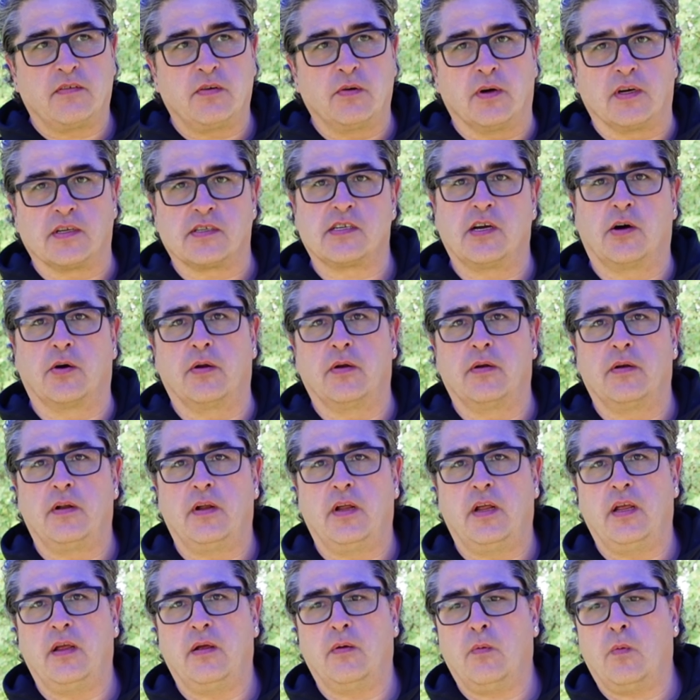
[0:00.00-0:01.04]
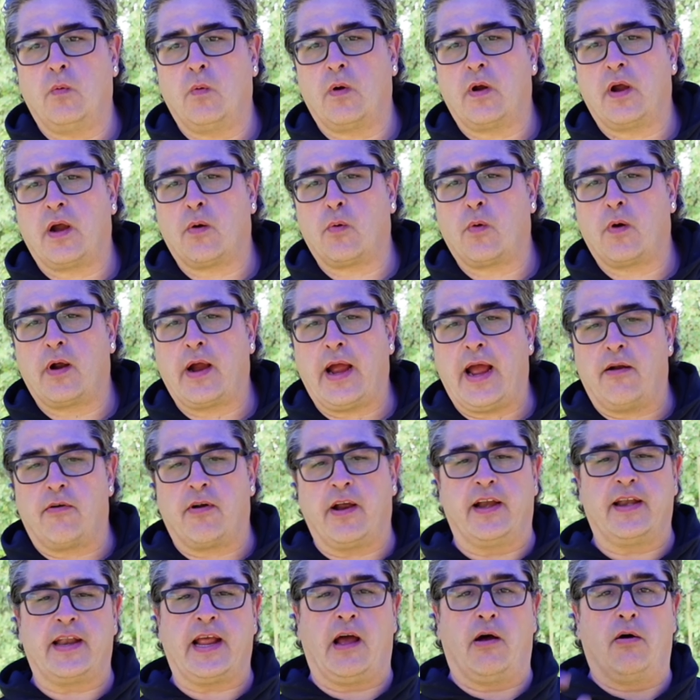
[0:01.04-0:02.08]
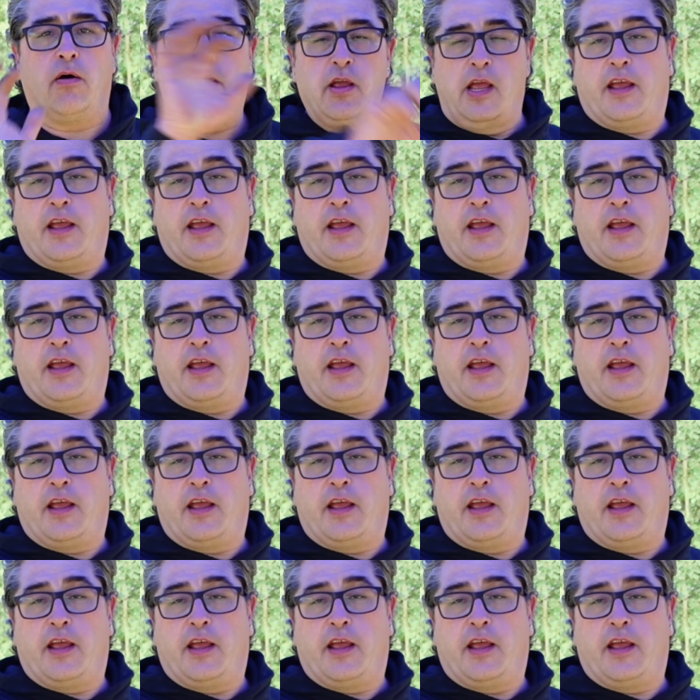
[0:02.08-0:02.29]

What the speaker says: to us out where we're at right now.